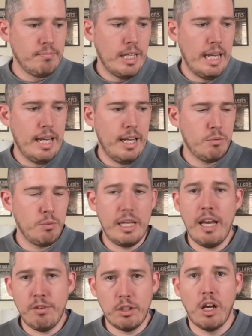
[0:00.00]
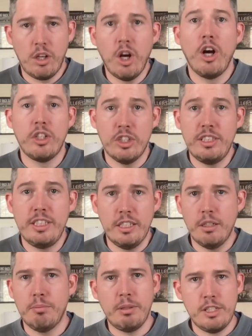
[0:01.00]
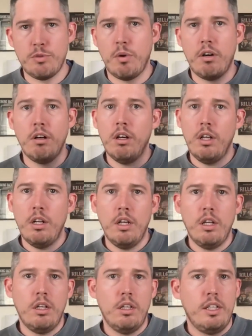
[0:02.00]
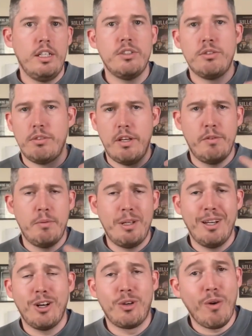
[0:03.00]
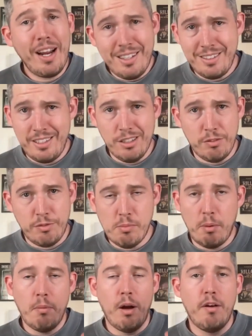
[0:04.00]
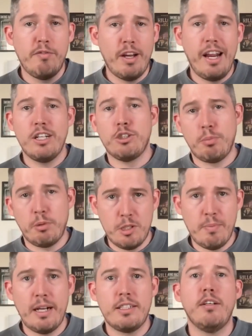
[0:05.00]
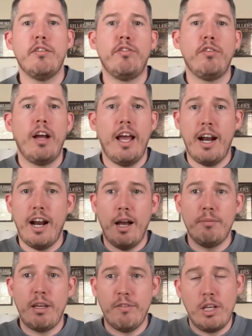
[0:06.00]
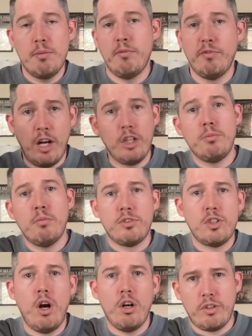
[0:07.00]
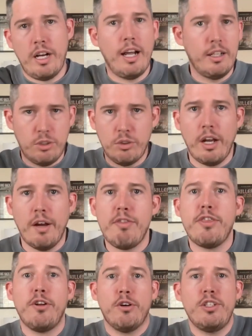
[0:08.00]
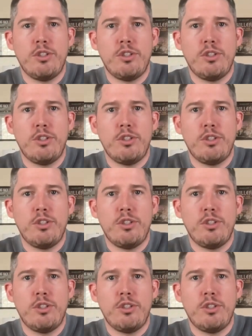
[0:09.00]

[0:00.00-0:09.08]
and we have a good deal in place where he's giving me a great deal from a financial perspective, and I'm giving him a volume of songs, right? I told you I have 30